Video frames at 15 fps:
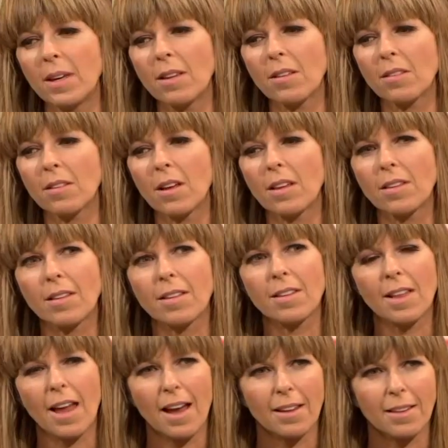he doesn't
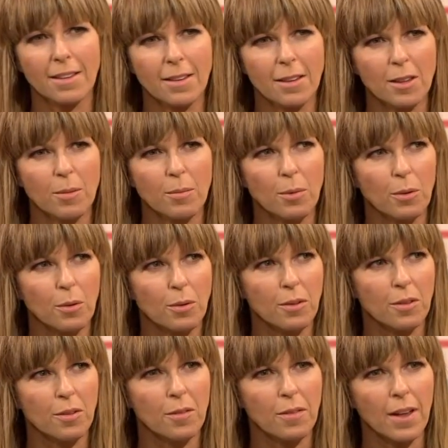understand the
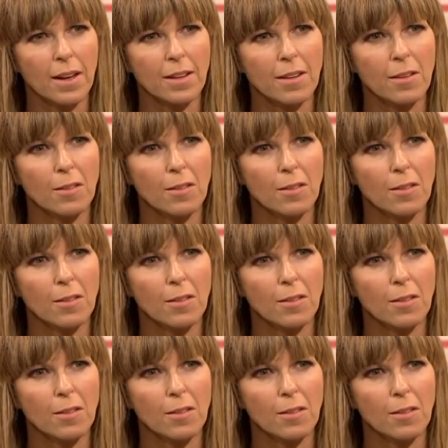importance of that.